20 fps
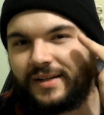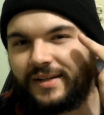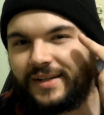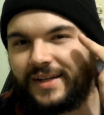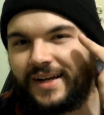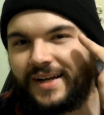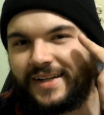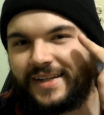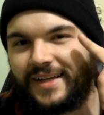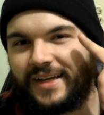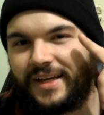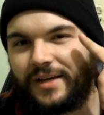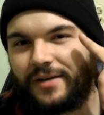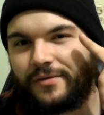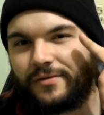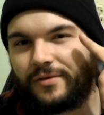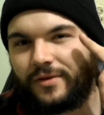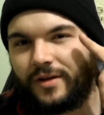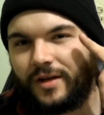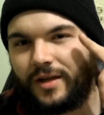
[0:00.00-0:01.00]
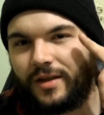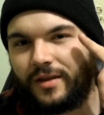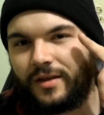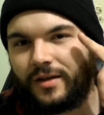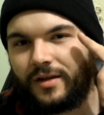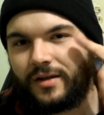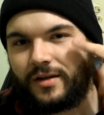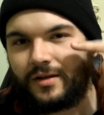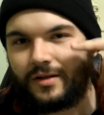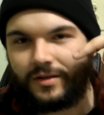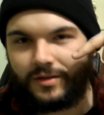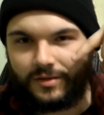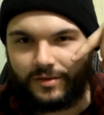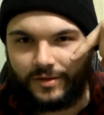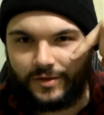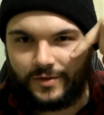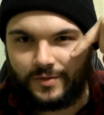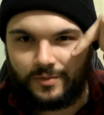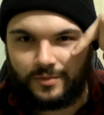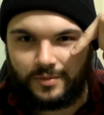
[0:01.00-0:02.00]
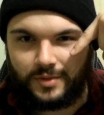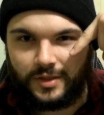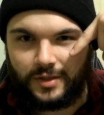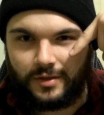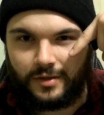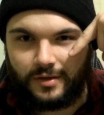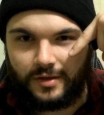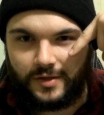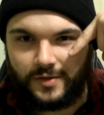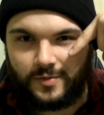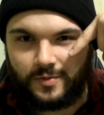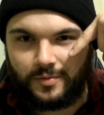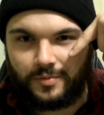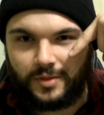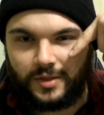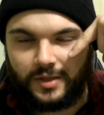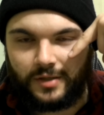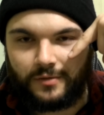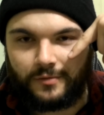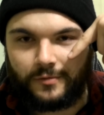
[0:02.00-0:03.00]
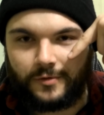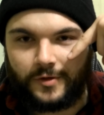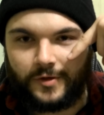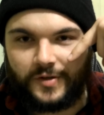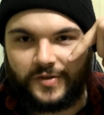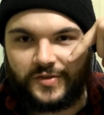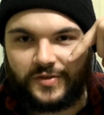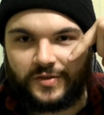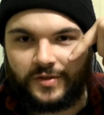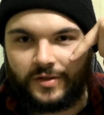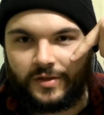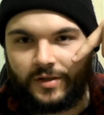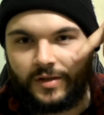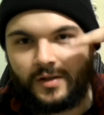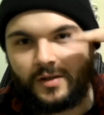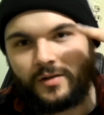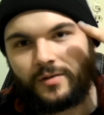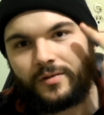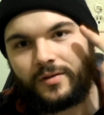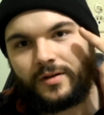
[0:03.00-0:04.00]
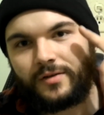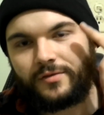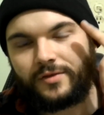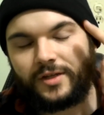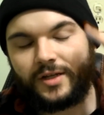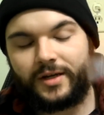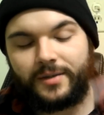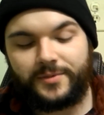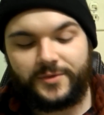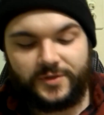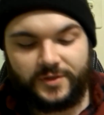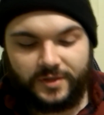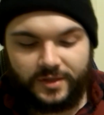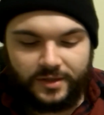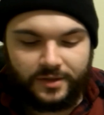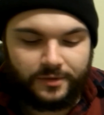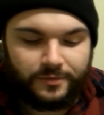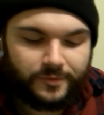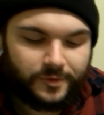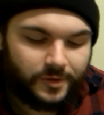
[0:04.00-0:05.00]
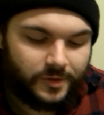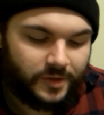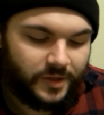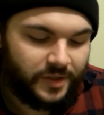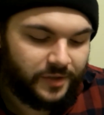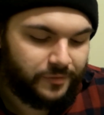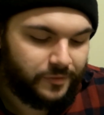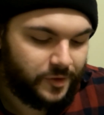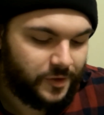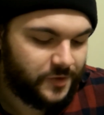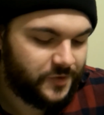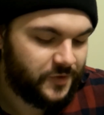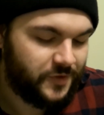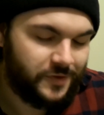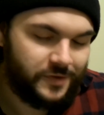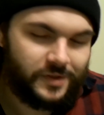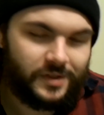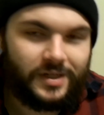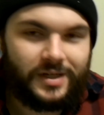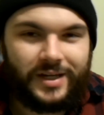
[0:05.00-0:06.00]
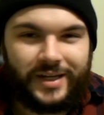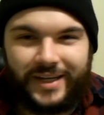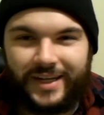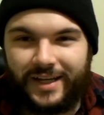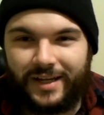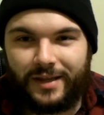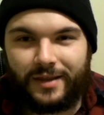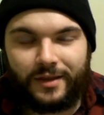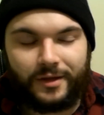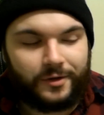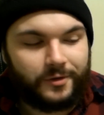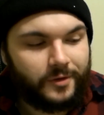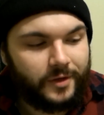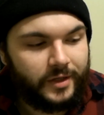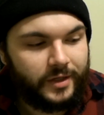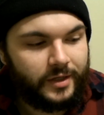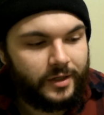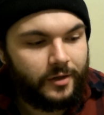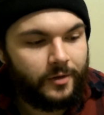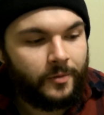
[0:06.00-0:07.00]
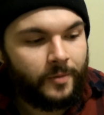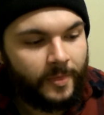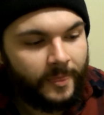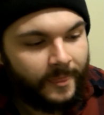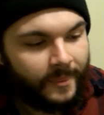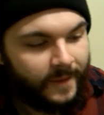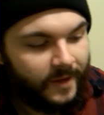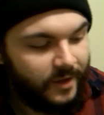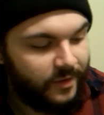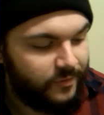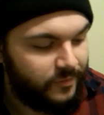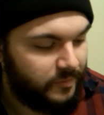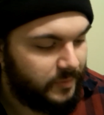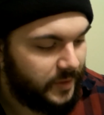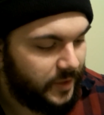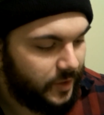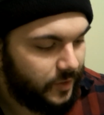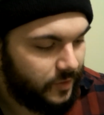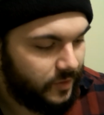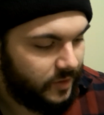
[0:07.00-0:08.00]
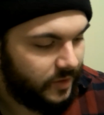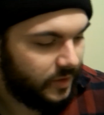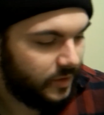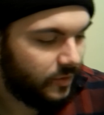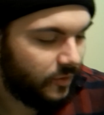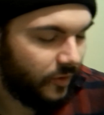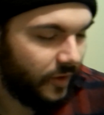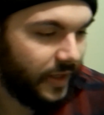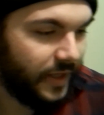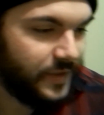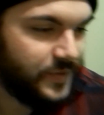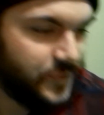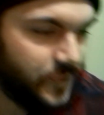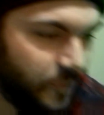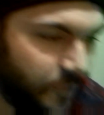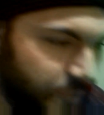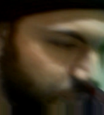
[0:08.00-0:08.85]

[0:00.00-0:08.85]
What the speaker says: Concave, I think. This would be inverse. Whatever the opposite inverse is. I can't think right now. I've been in class all